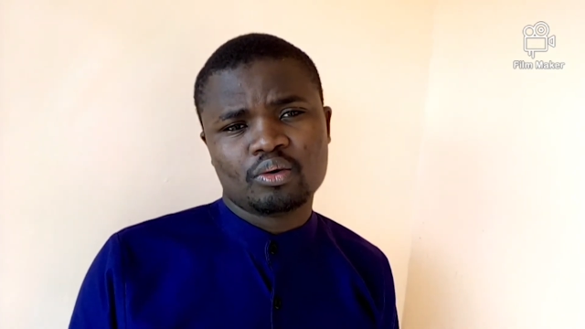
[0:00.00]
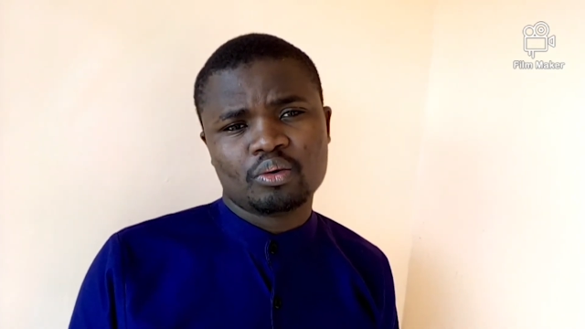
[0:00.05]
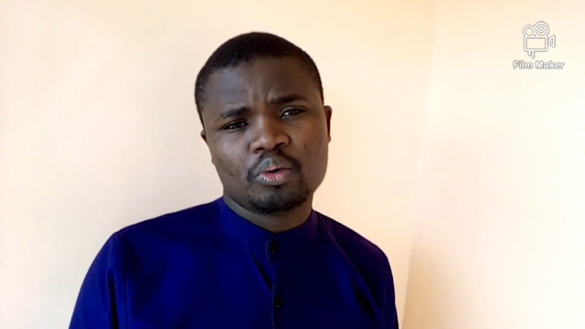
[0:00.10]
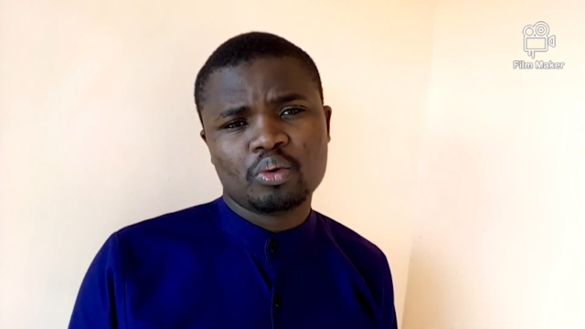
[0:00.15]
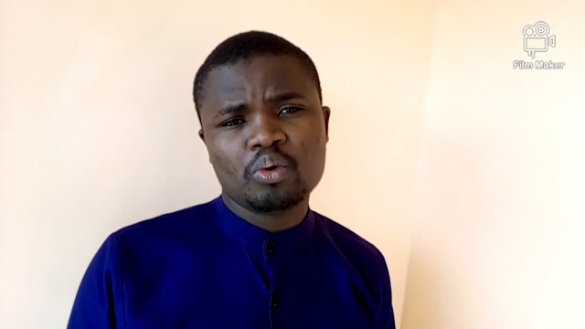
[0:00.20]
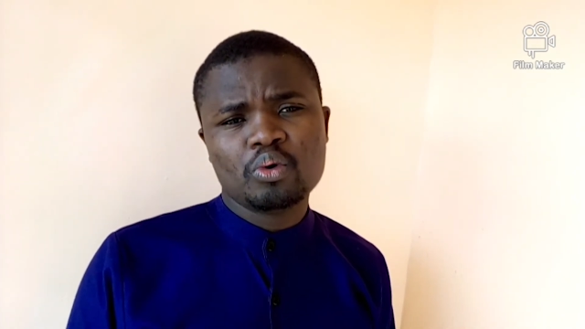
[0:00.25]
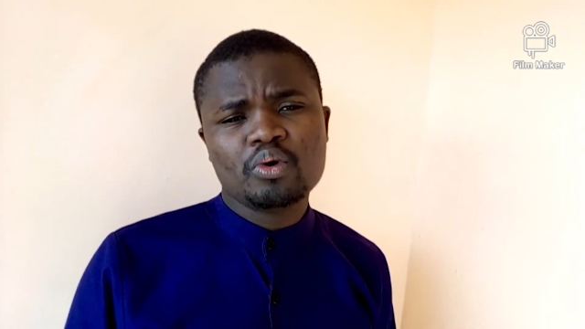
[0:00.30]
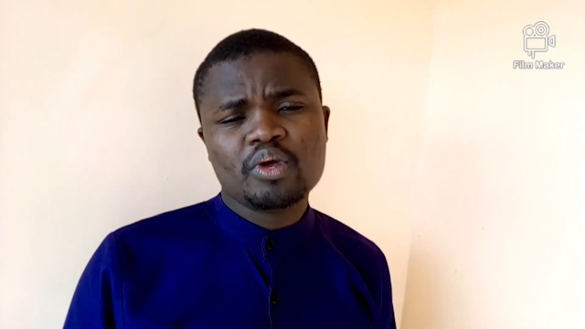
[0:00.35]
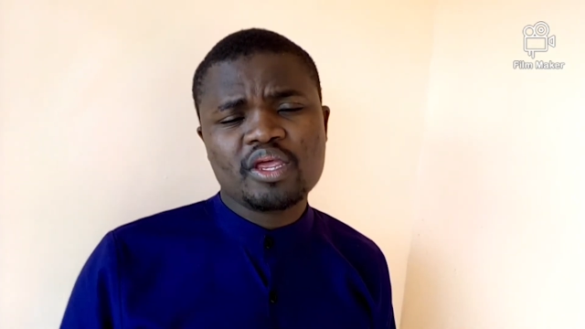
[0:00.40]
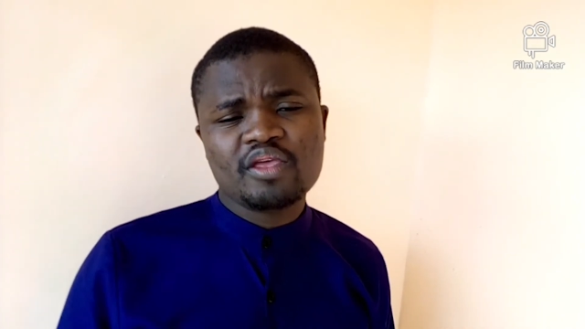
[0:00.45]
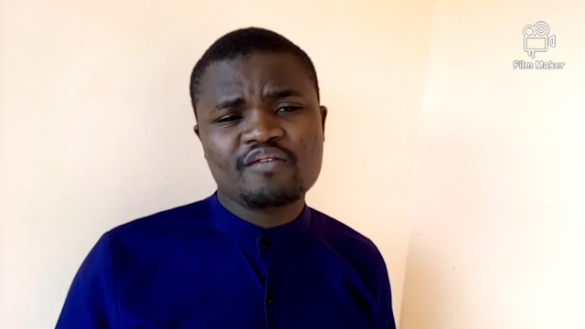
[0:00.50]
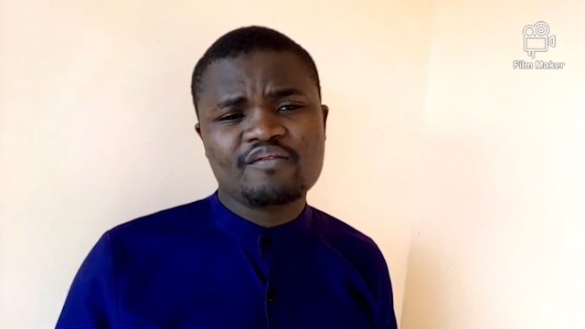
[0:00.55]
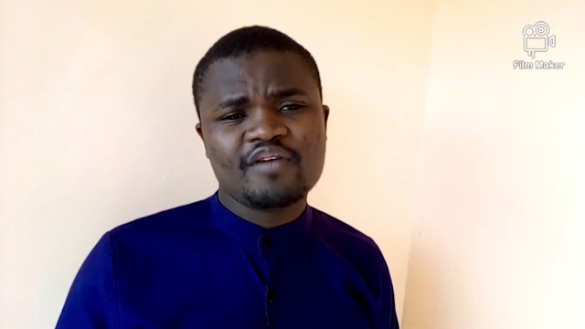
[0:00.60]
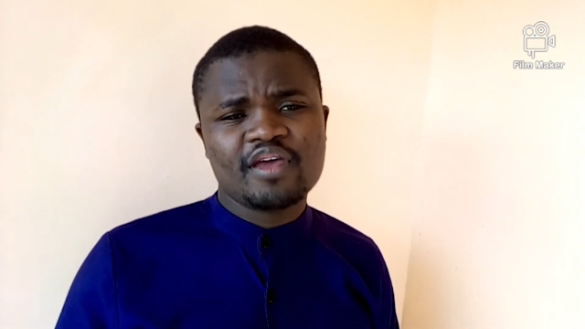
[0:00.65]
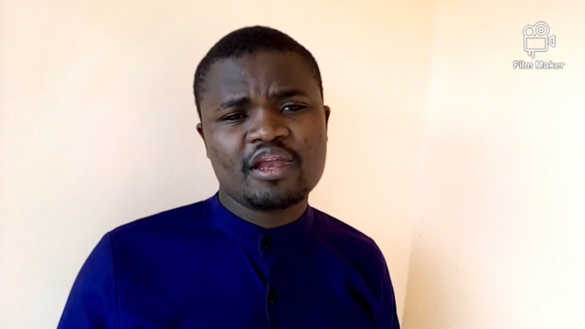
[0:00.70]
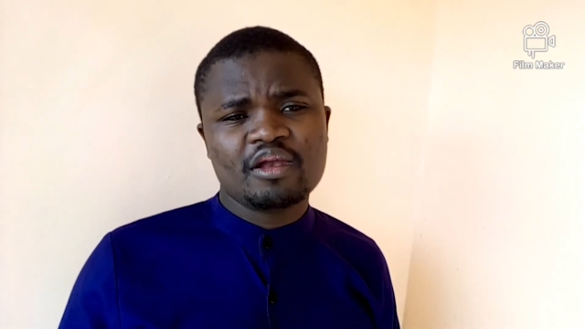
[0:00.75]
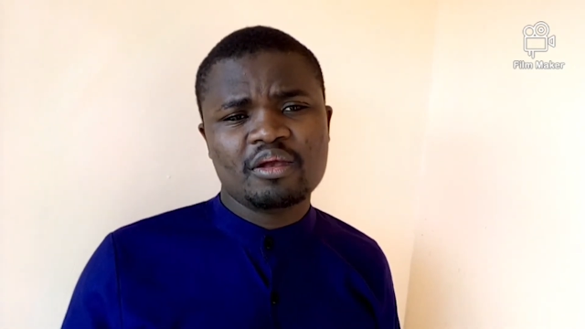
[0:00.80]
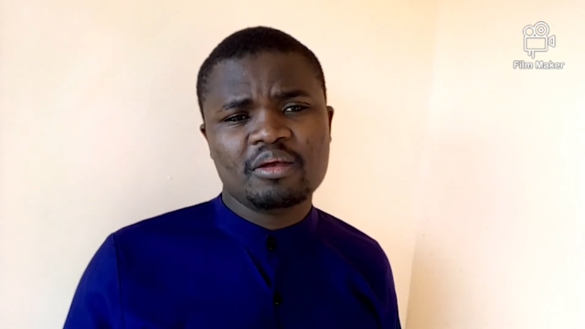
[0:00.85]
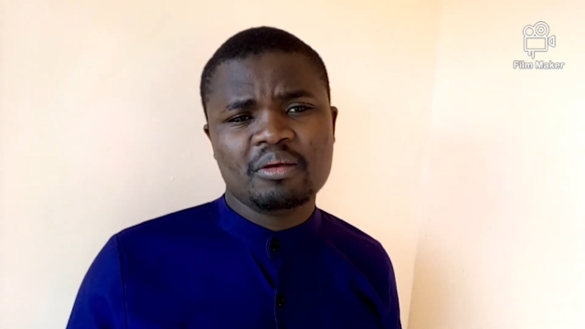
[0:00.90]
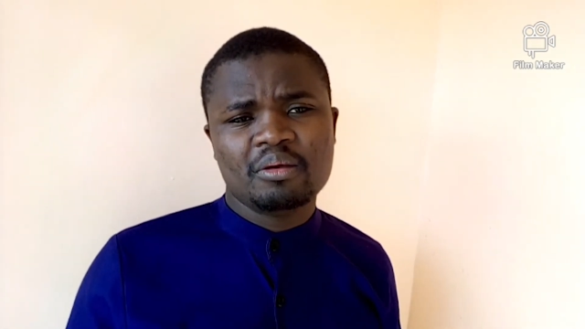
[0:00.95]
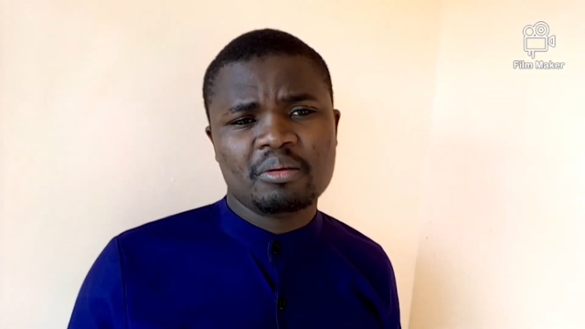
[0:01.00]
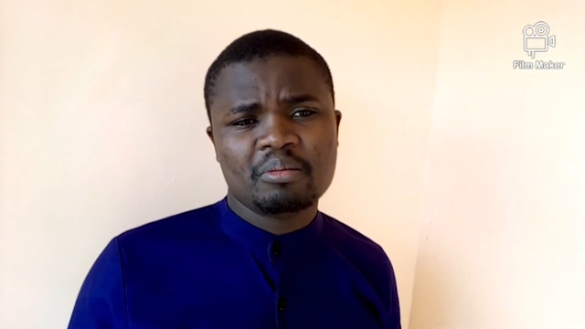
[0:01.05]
who even